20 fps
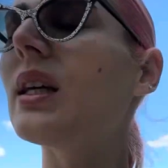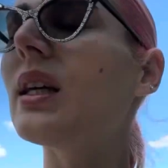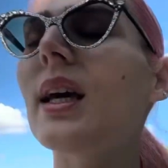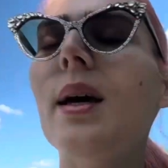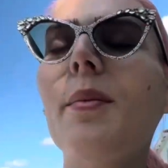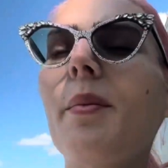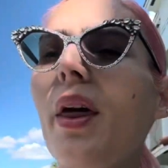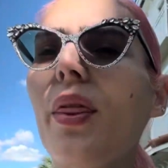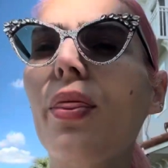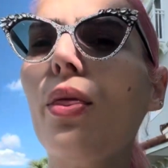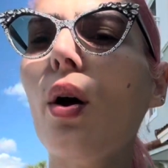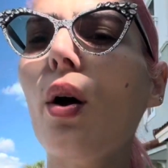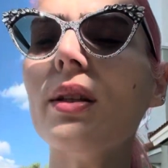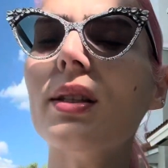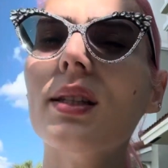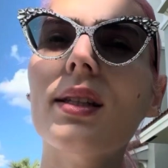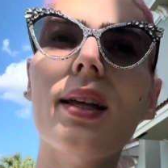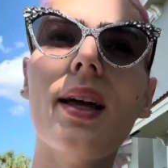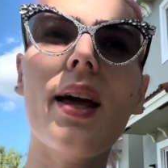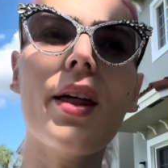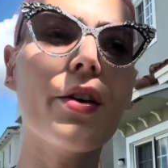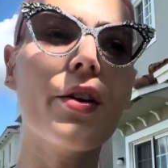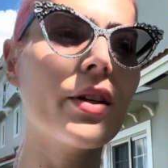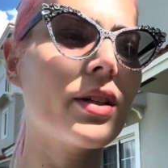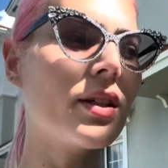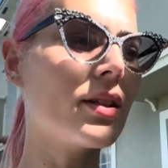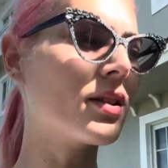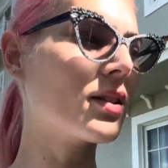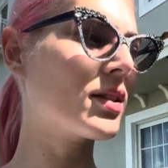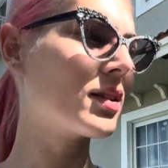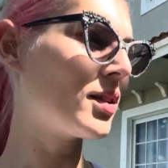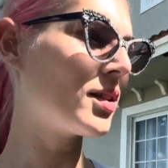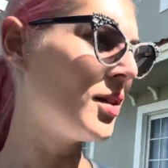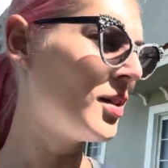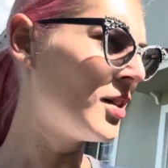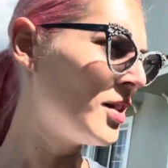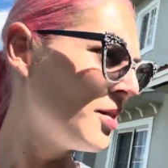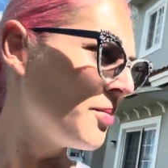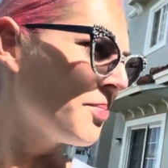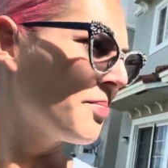get my thoughts together, because
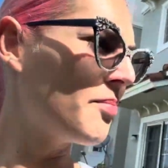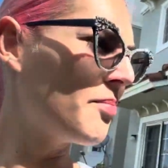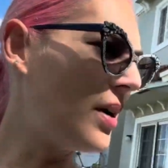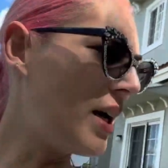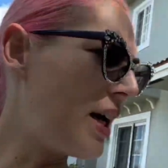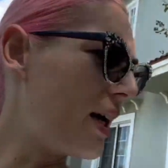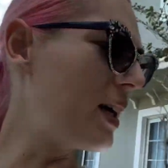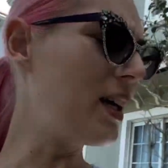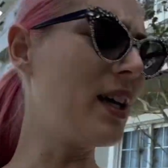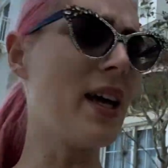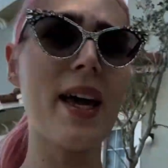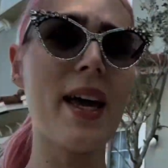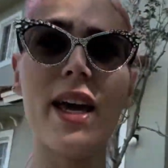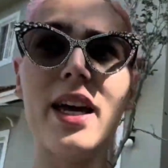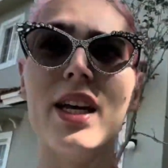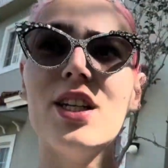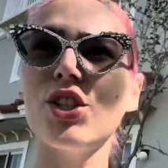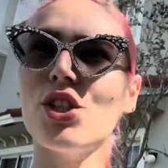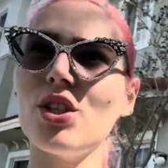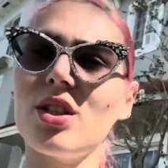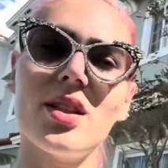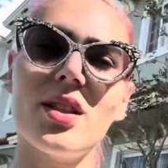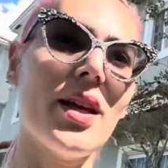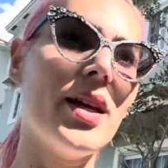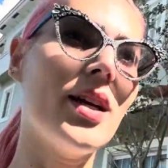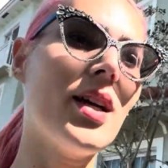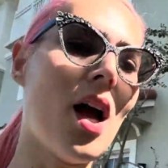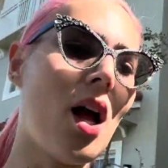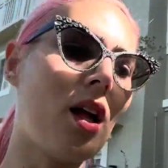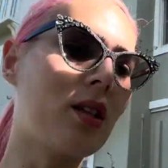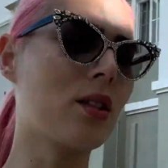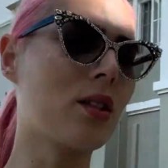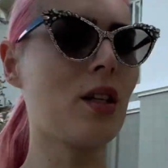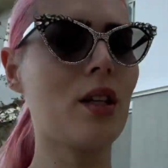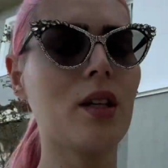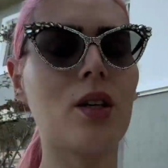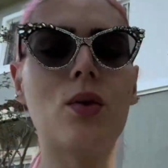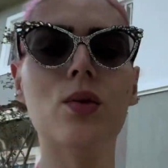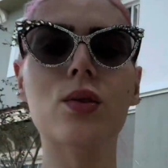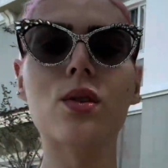my head just like constantly
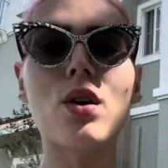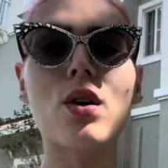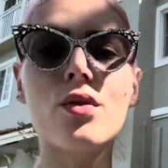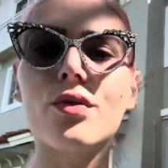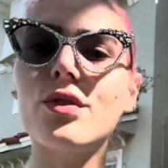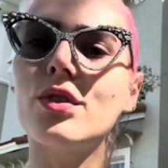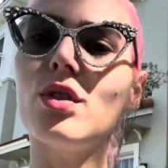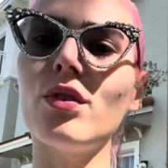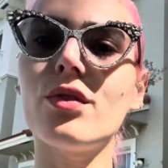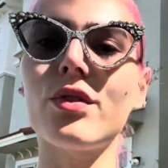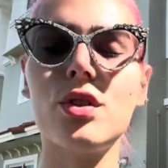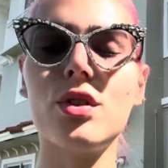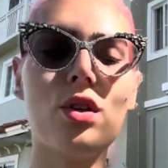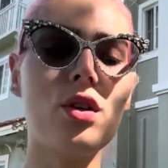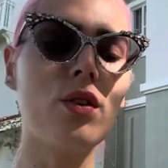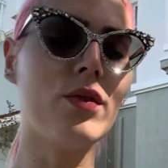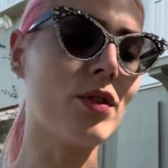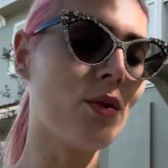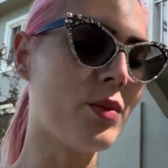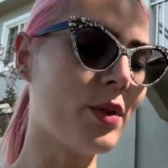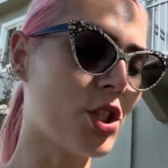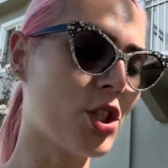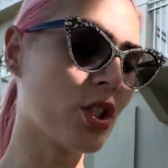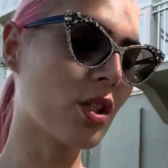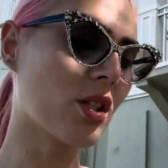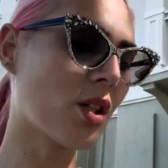goes over and over and over with just